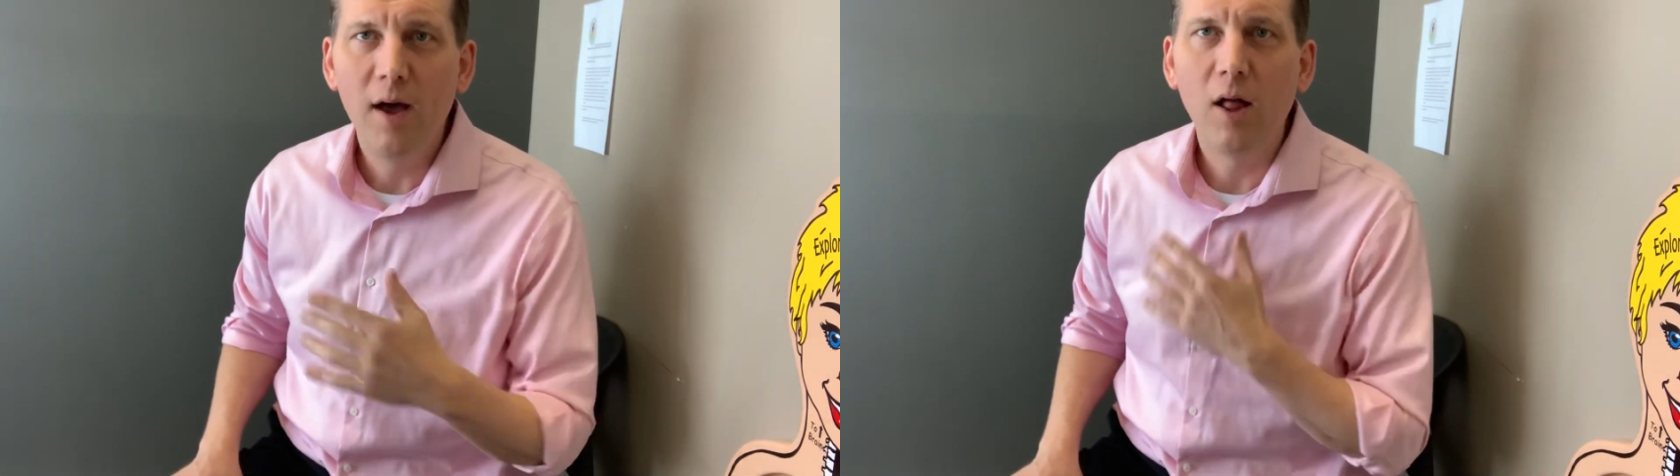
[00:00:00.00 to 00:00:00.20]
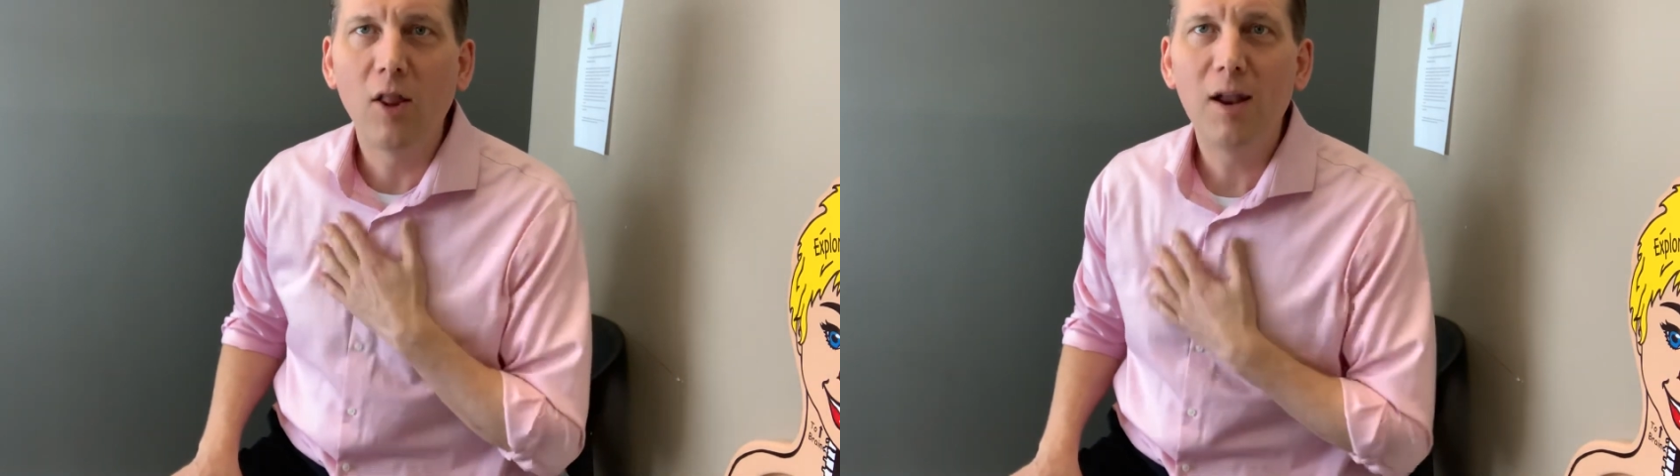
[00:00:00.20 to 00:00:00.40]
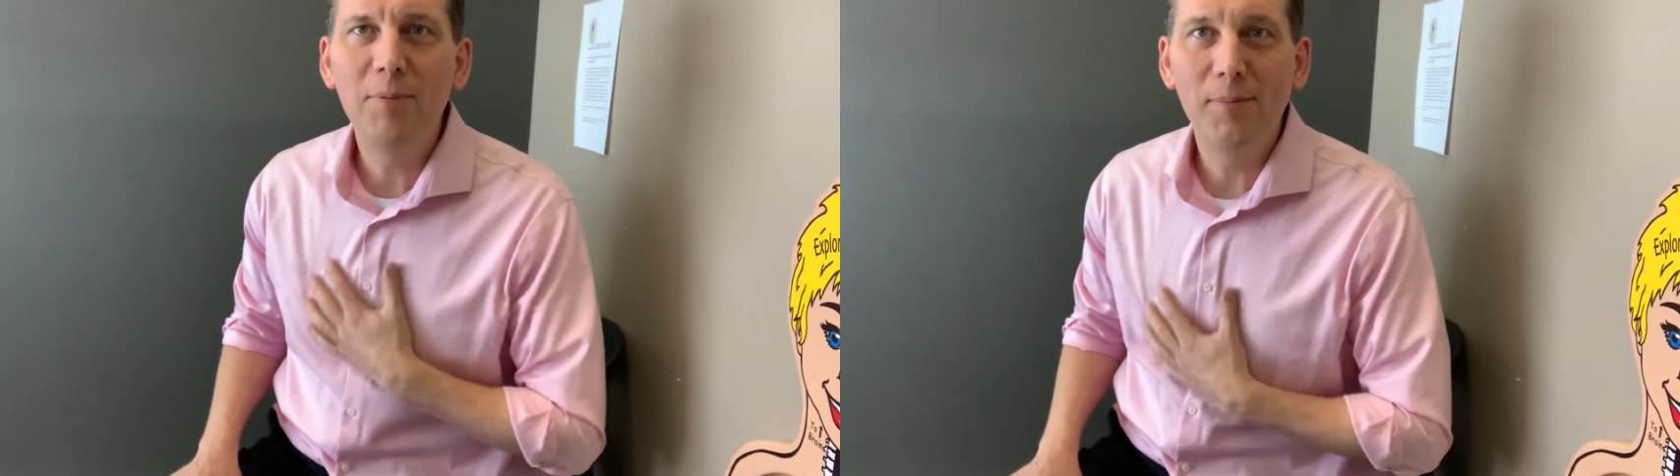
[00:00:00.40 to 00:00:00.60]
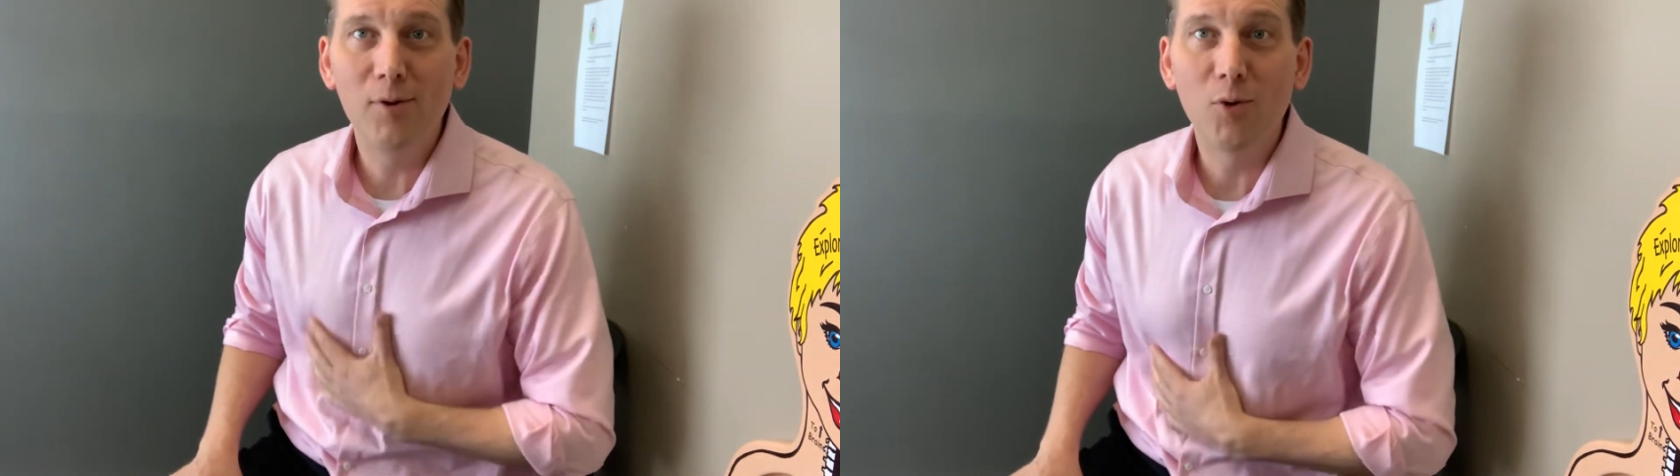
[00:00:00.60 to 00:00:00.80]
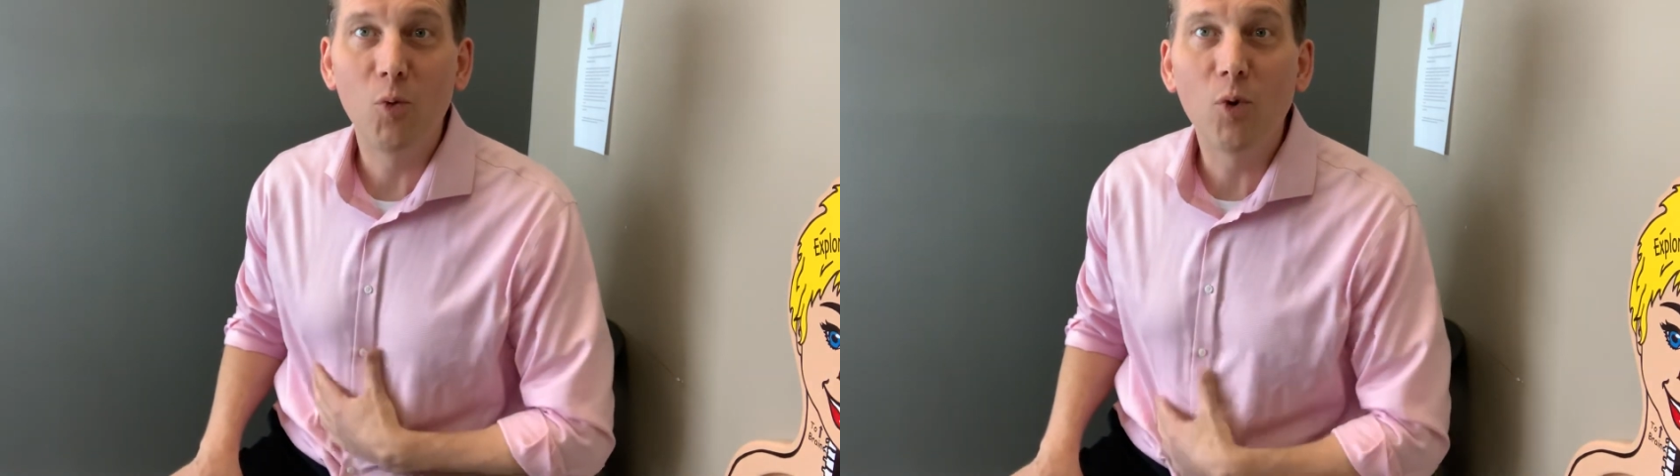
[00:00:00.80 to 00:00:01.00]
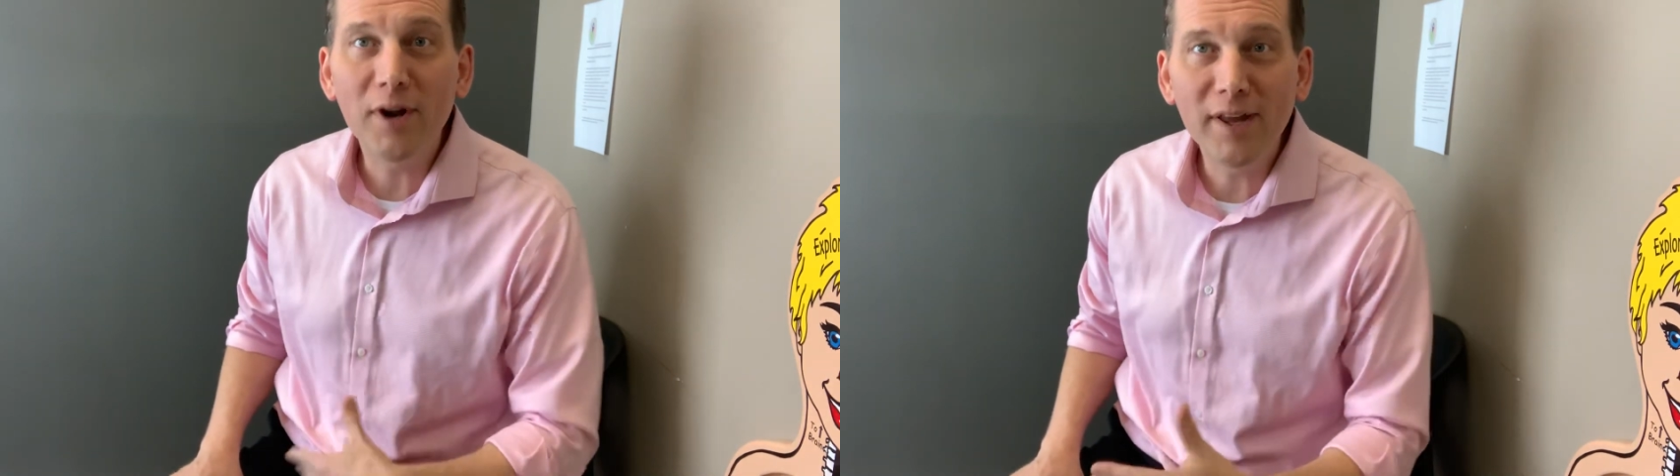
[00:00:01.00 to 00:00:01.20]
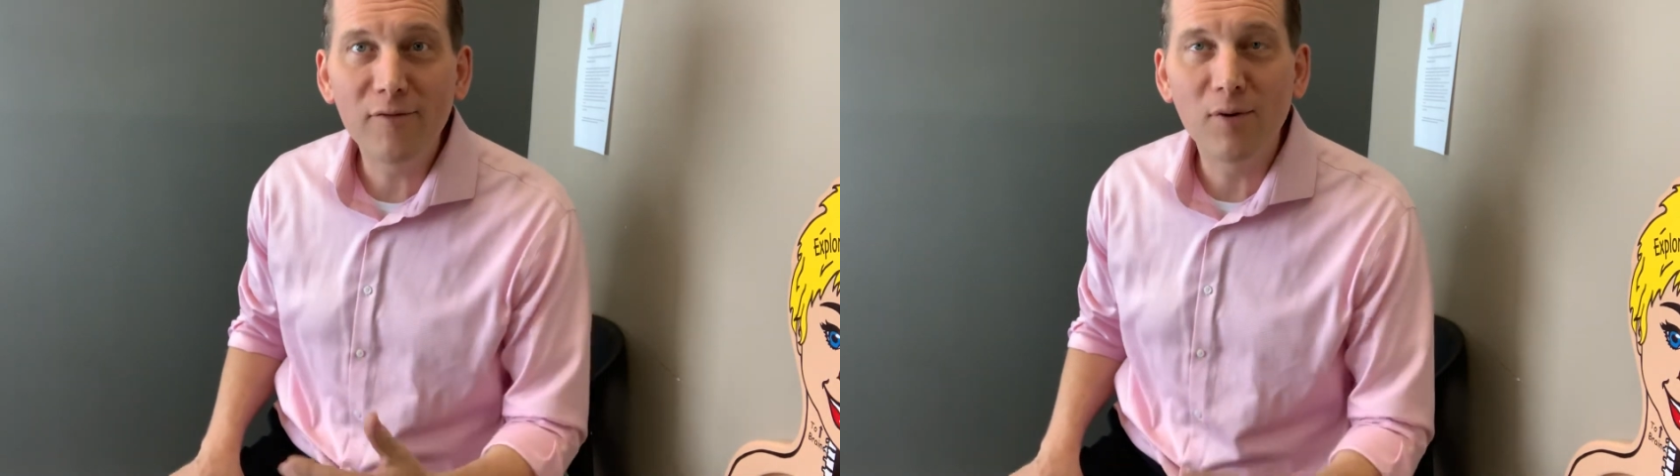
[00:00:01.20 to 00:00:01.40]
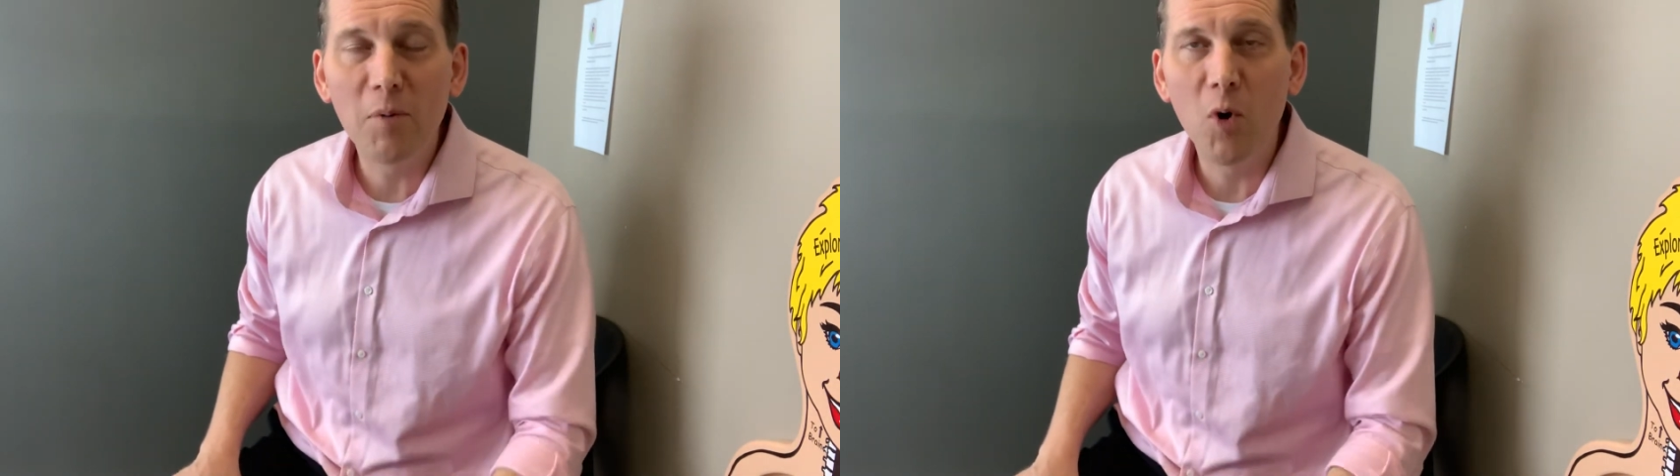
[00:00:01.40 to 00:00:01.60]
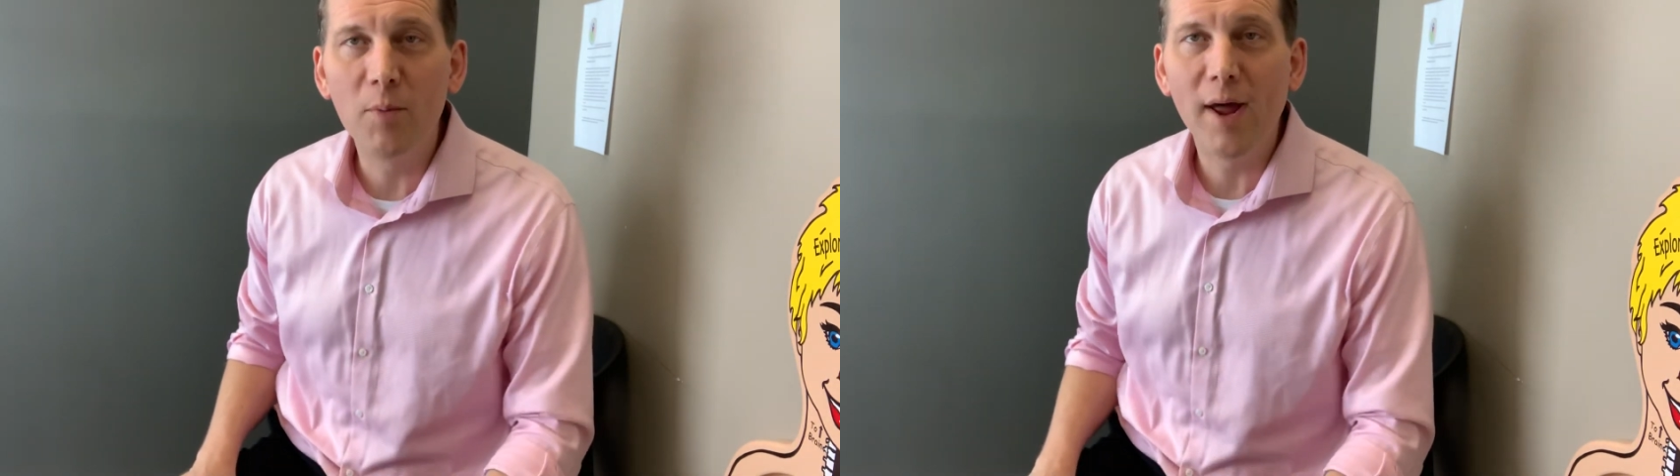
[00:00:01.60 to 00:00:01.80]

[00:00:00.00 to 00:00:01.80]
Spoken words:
A lot of people are working from home